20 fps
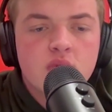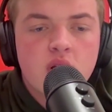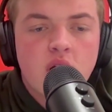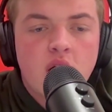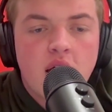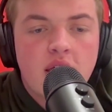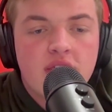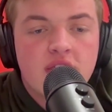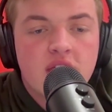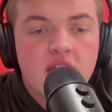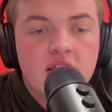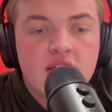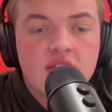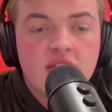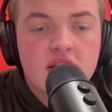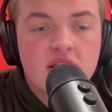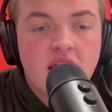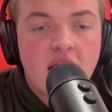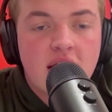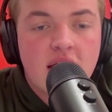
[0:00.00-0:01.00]
I think
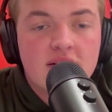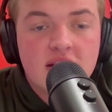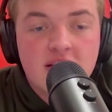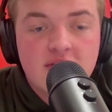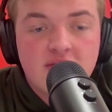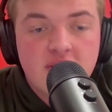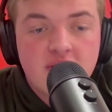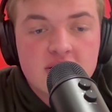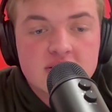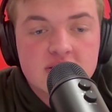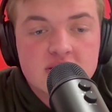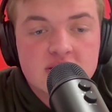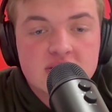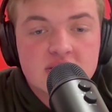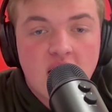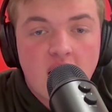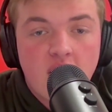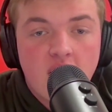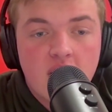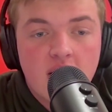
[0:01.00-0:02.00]
that defense is
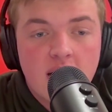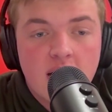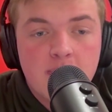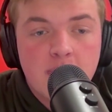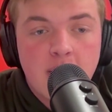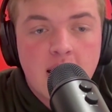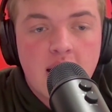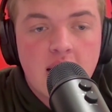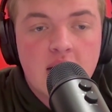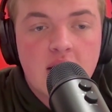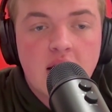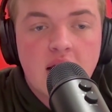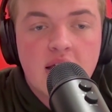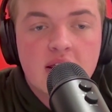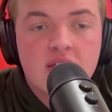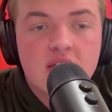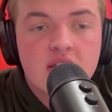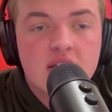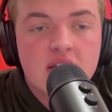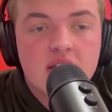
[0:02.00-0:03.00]
solid at Penn.
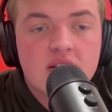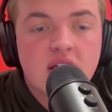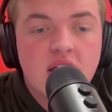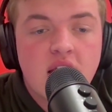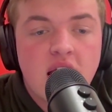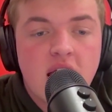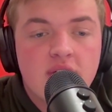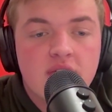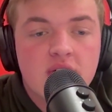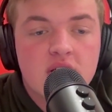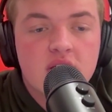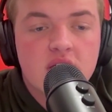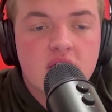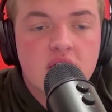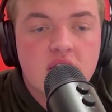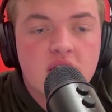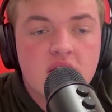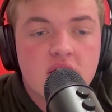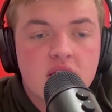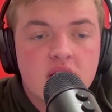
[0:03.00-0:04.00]
I think that
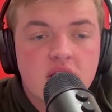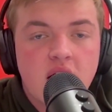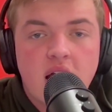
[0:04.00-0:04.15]
everything.